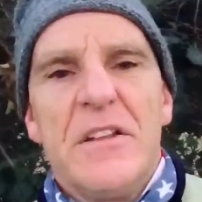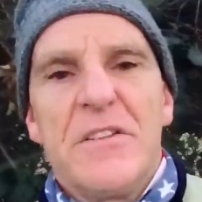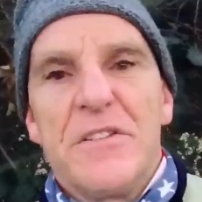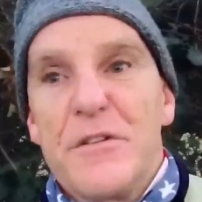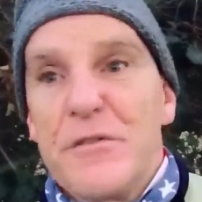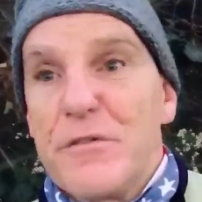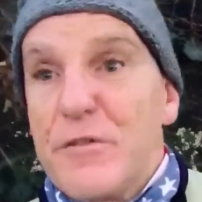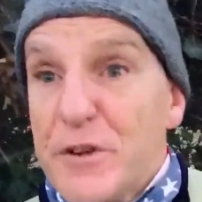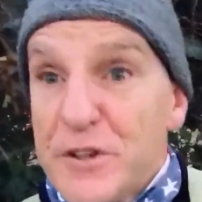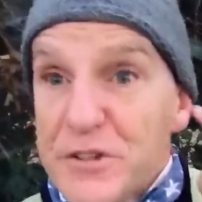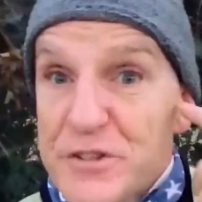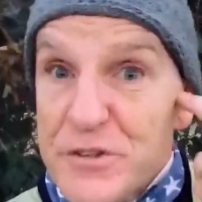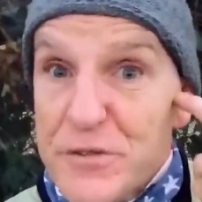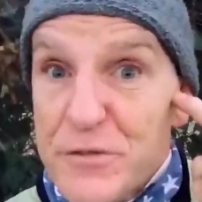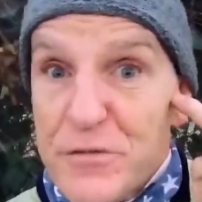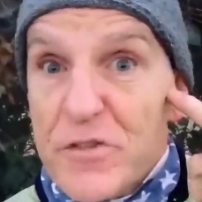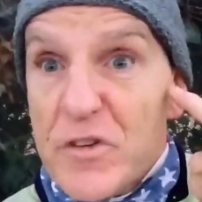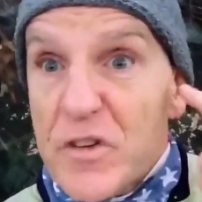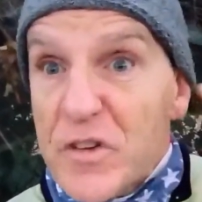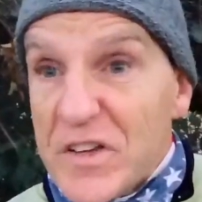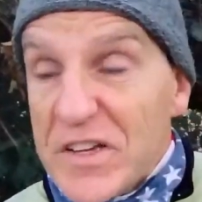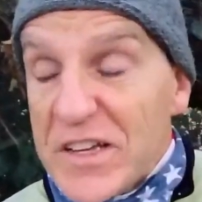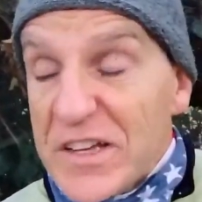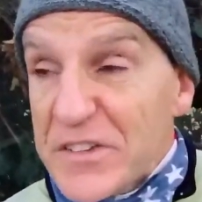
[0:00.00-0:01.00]
The fight or
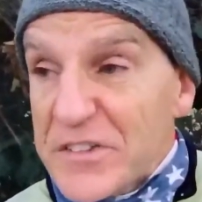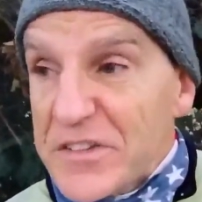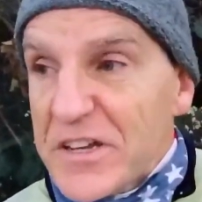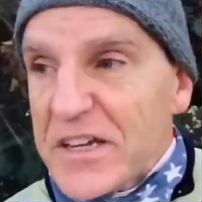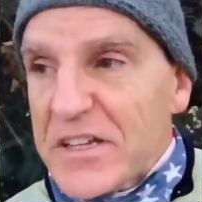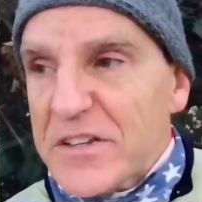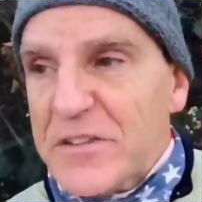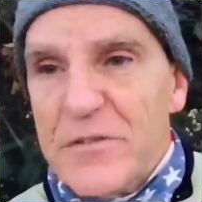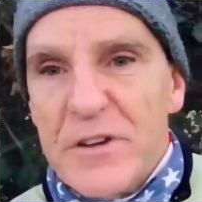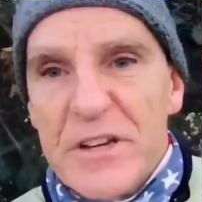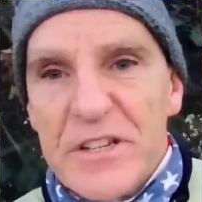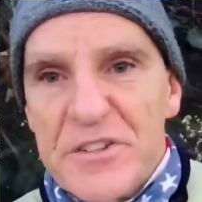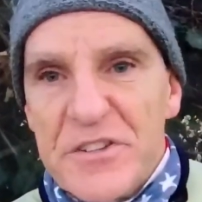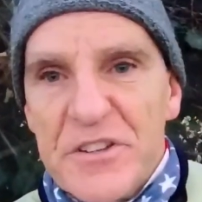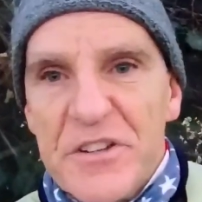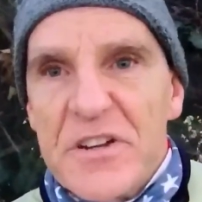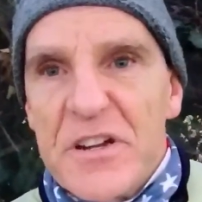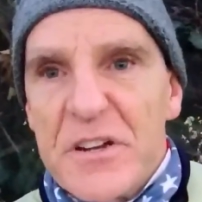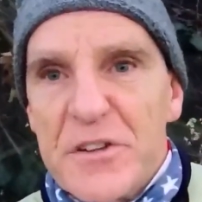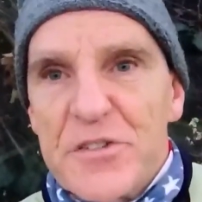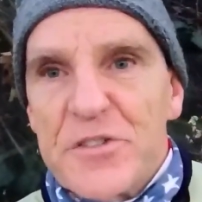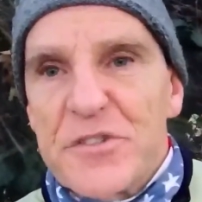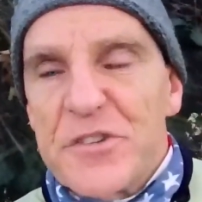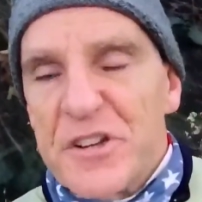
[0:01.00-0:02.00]
flight gets activated.
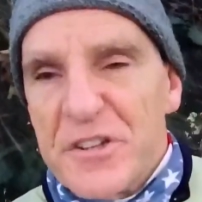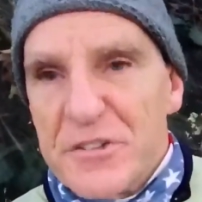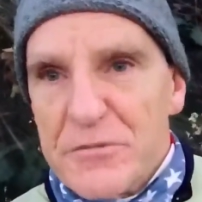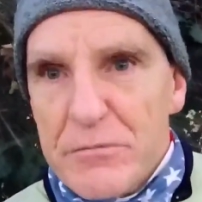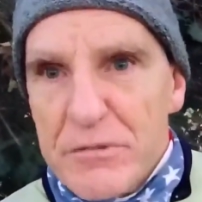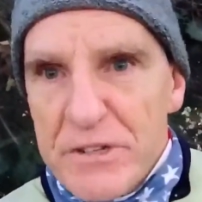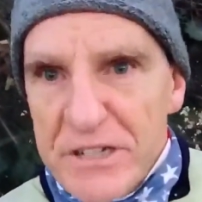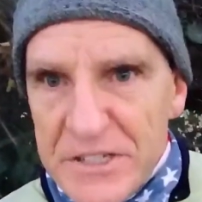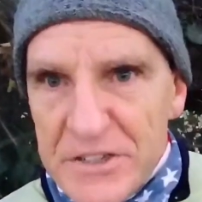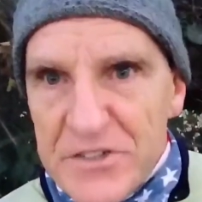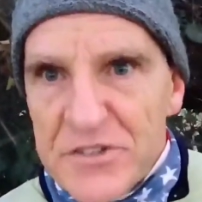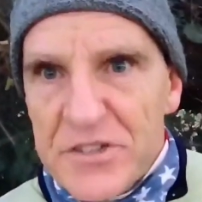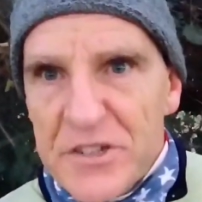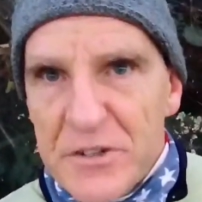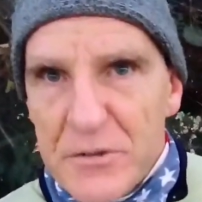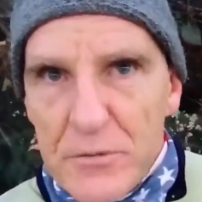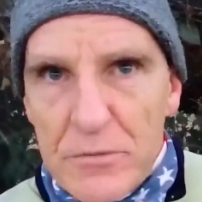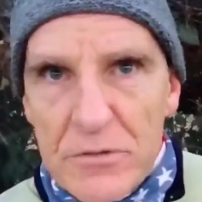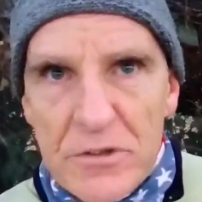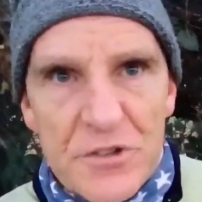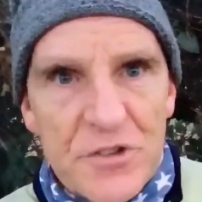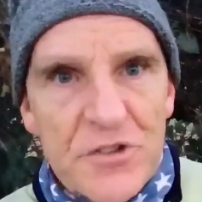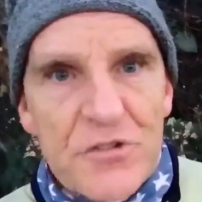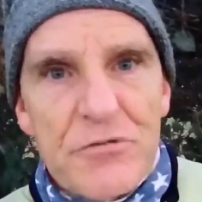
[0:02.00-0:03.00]
It starts releasing all
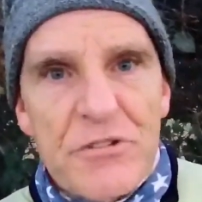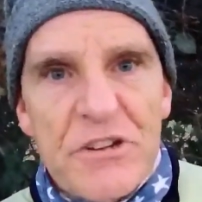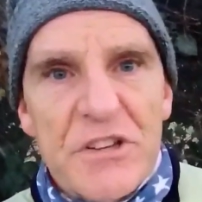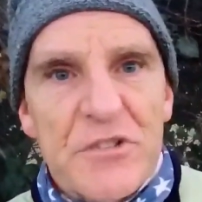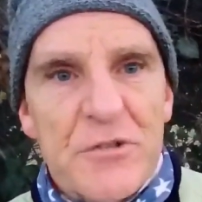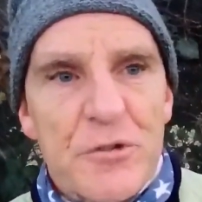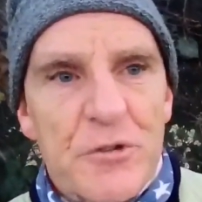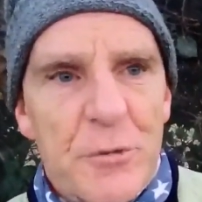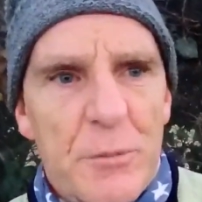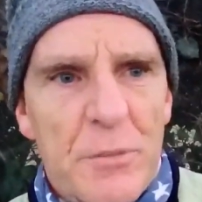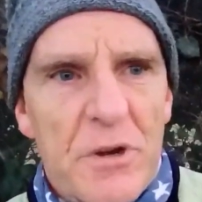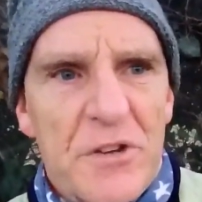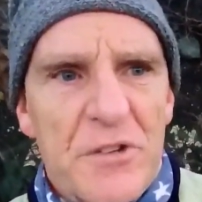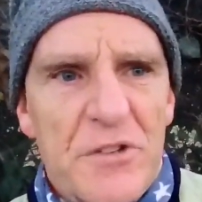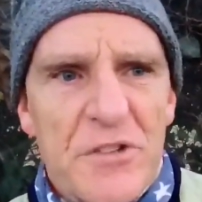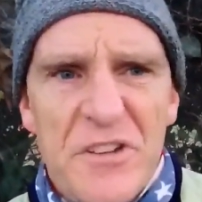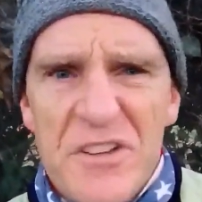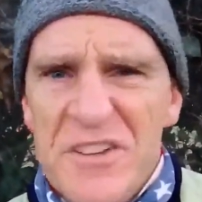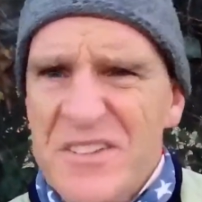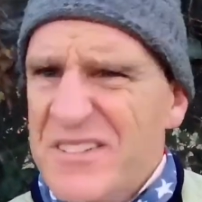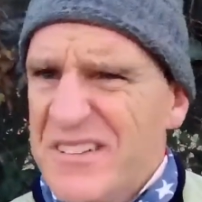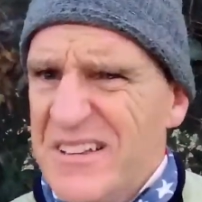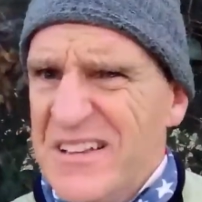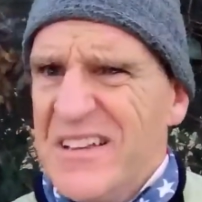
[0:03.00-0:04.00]
the stress hormones,
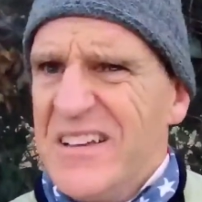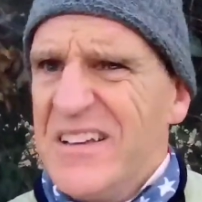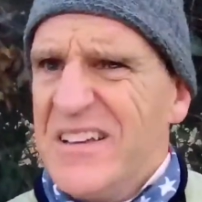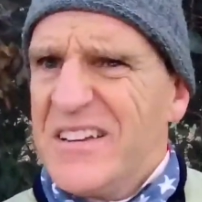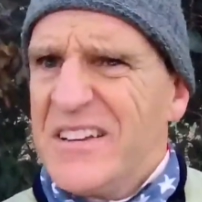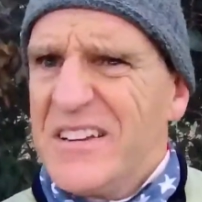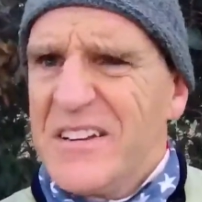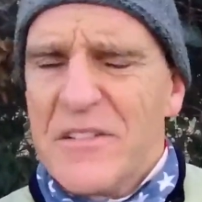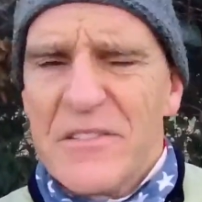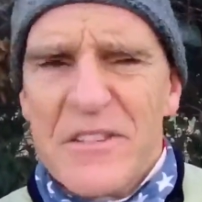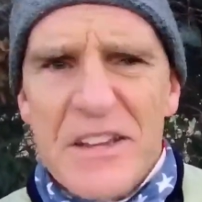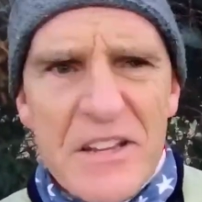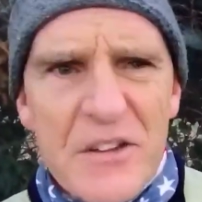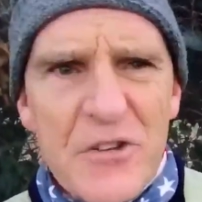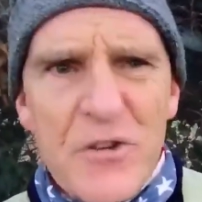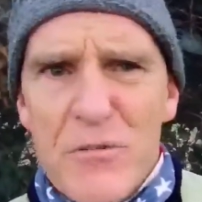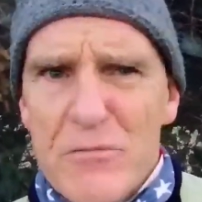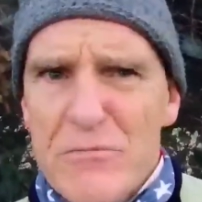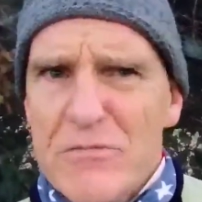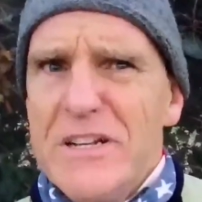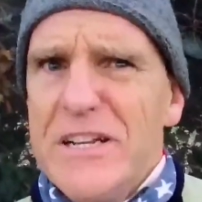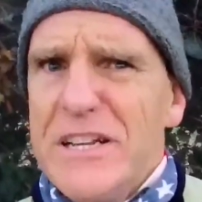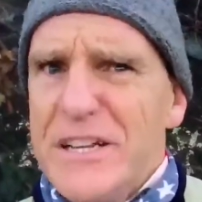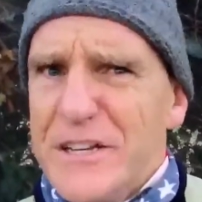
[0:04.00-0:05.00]
and they're not
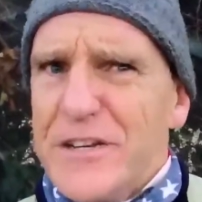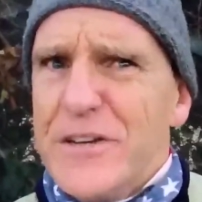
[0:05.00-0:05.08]
really